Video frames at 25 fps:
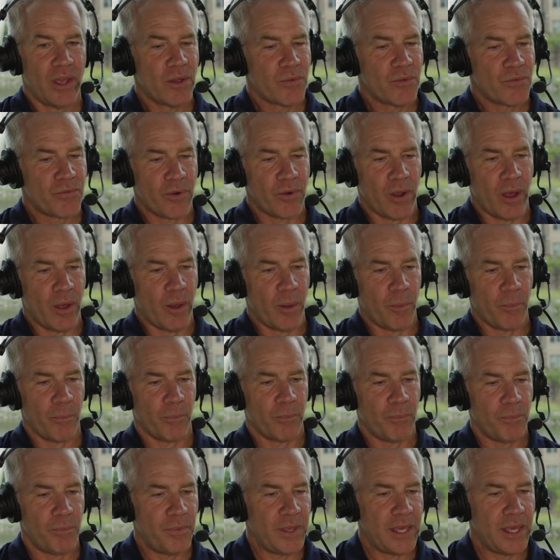
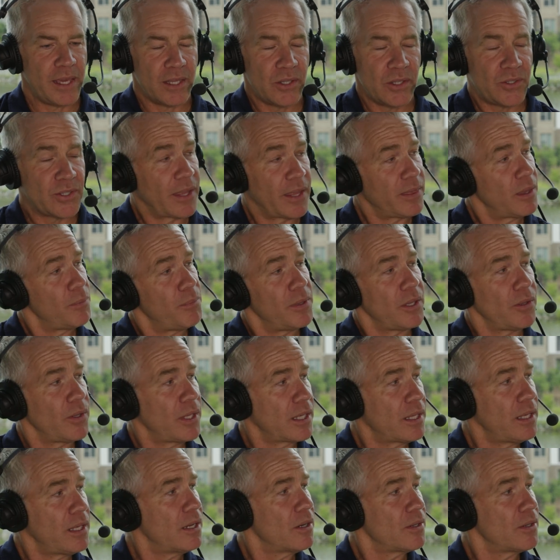from being inside the
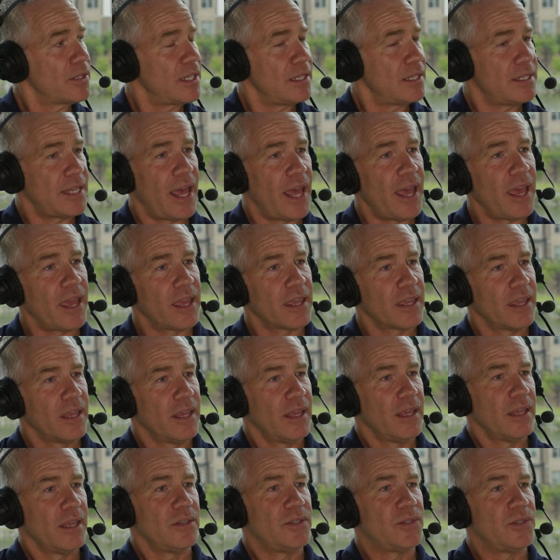building here today,
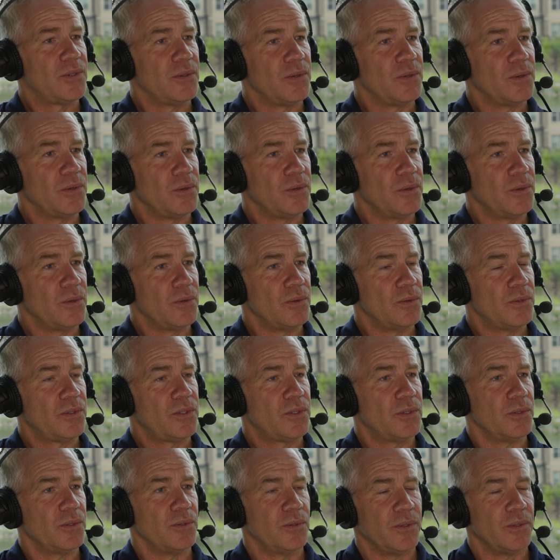to
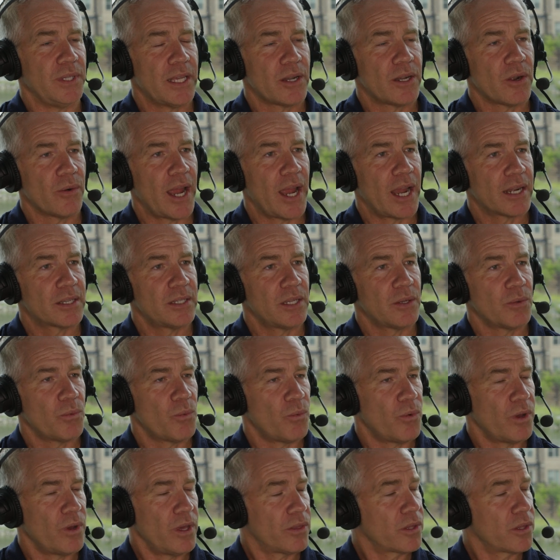to
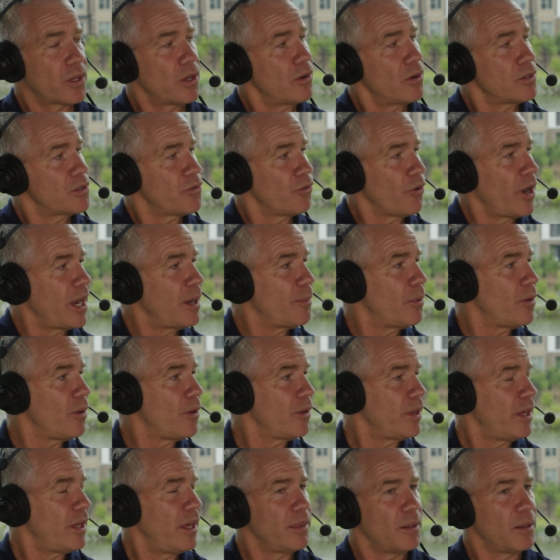interacting with Coach
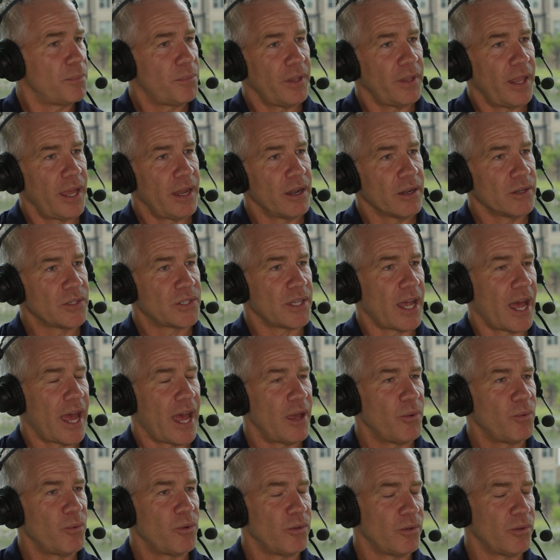Vrabel and the players,
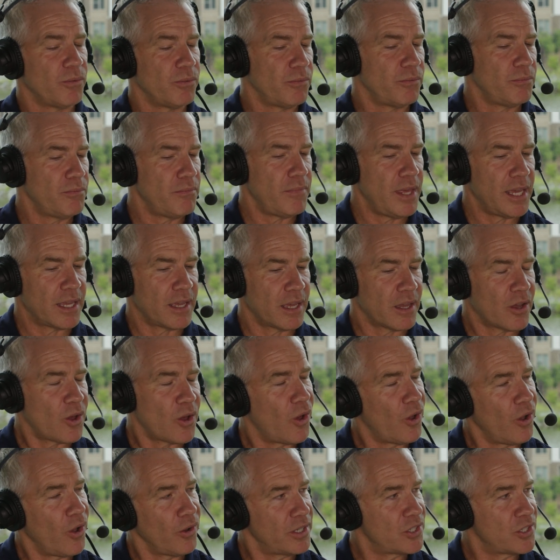I will make a
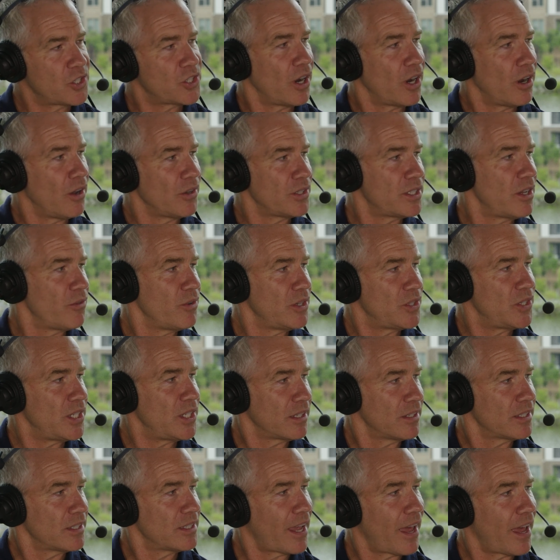call to Charles every
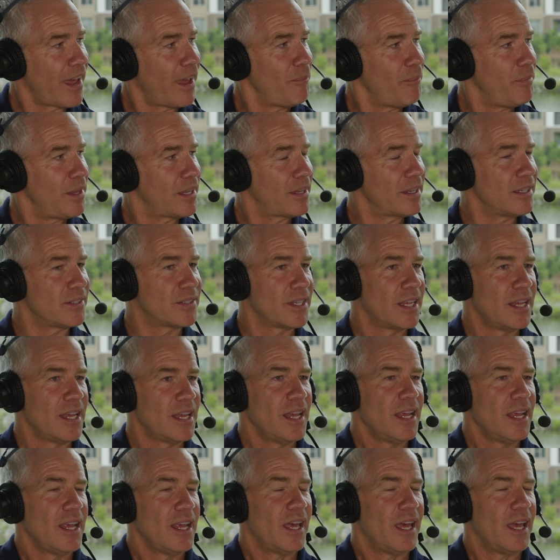single time because
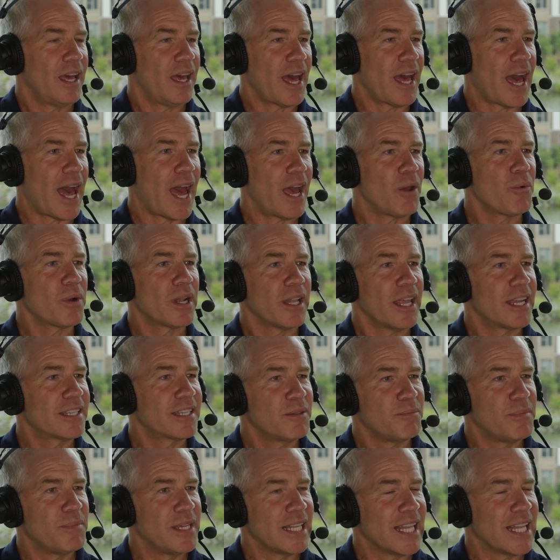uh, I would like
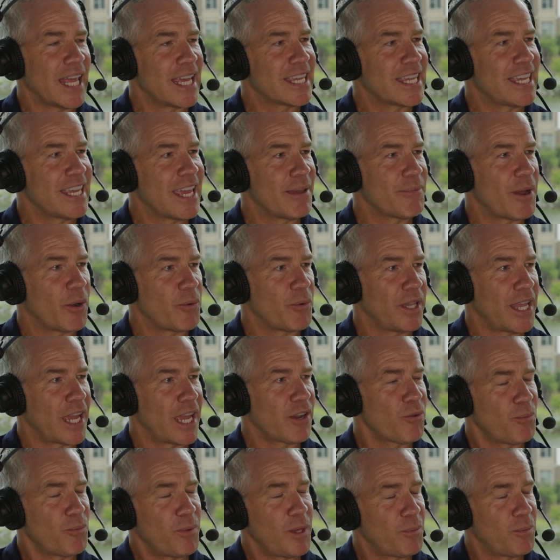to be like him. I would
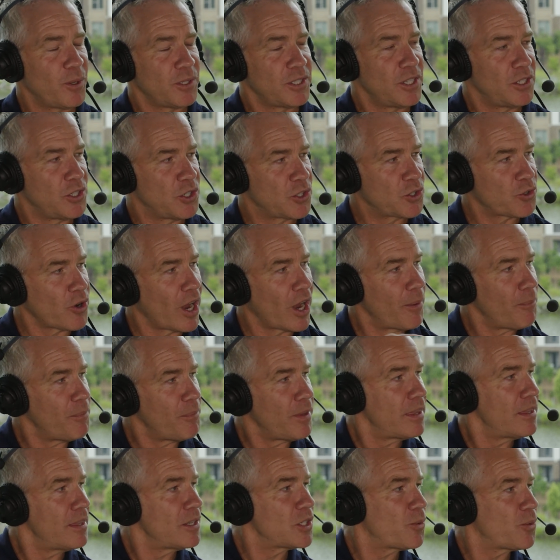like for people to describe
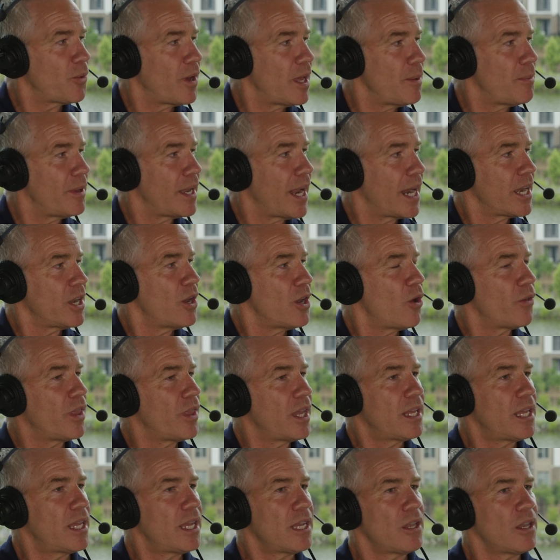me this way, but I know
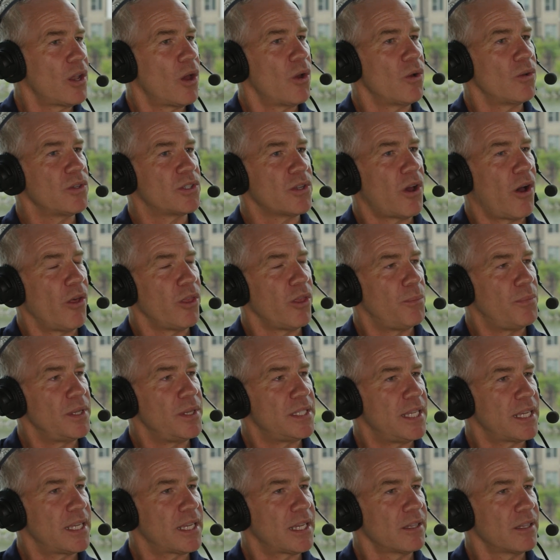that he knows all the
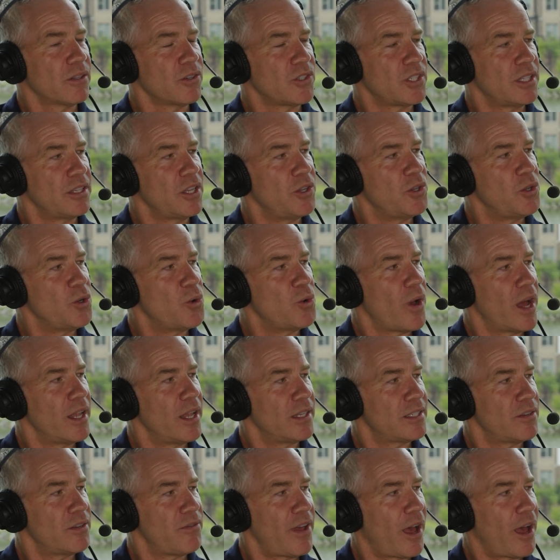particulars and the
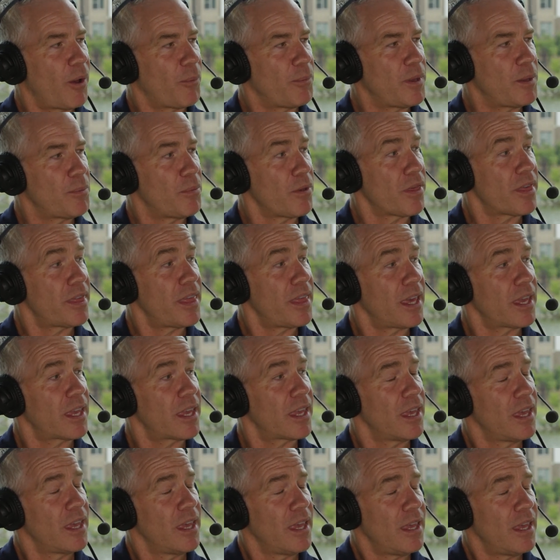nuance of how people
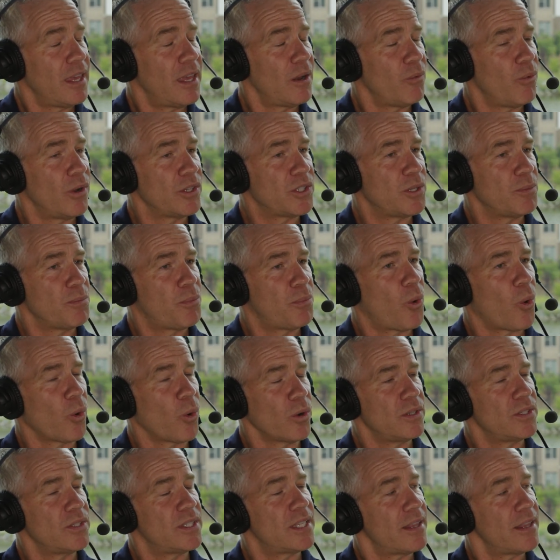think and what's
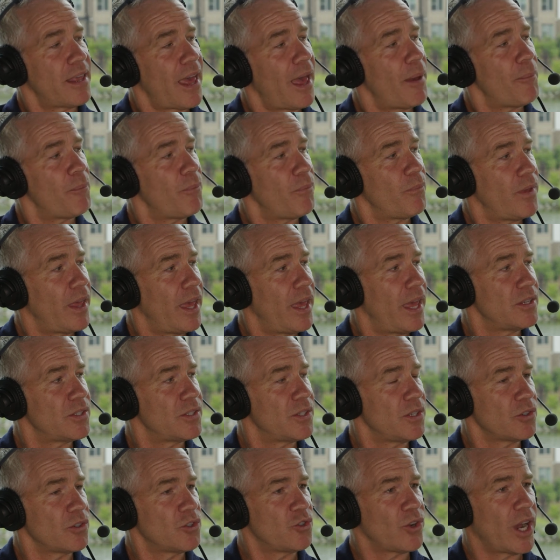important to them
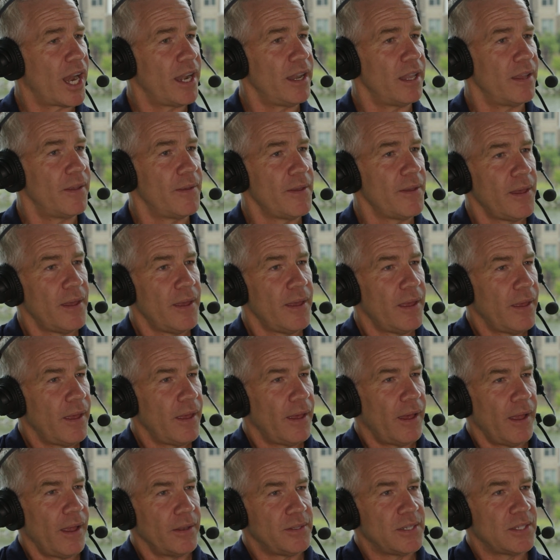as they're trying to
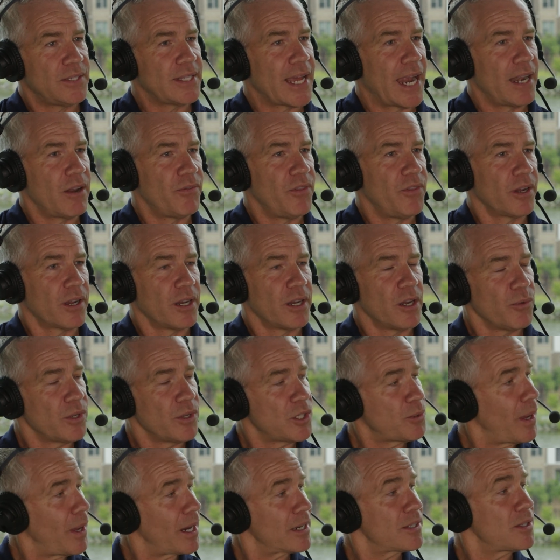uh, decide if they're going to
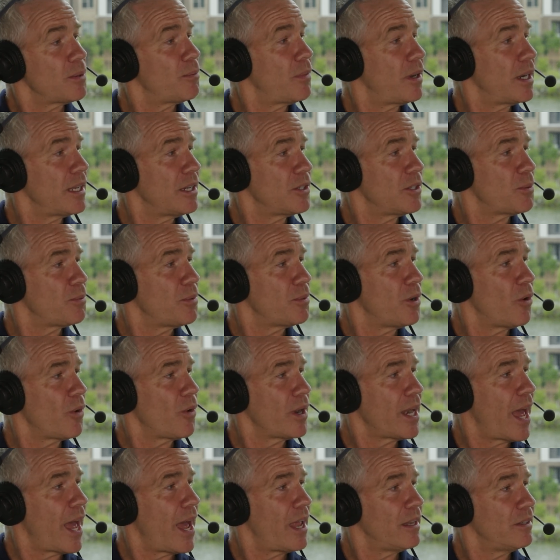respect somebody as a pro
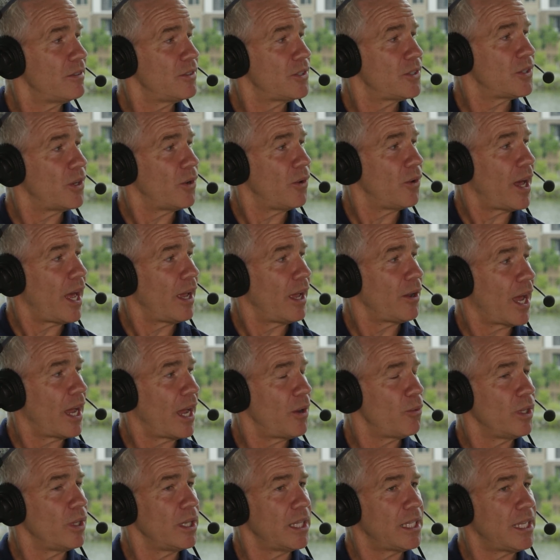or not. So I,
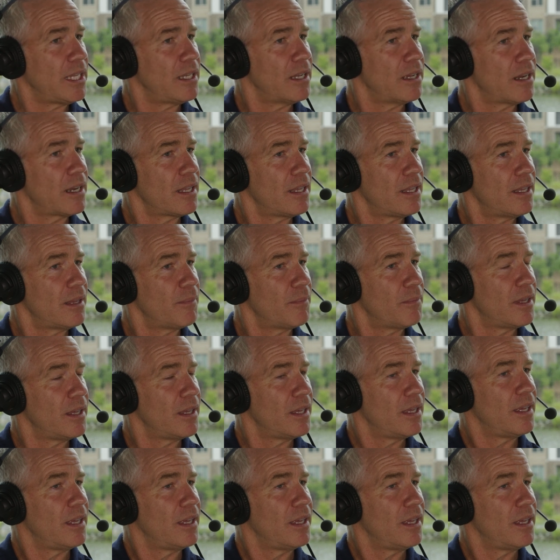I will lean on him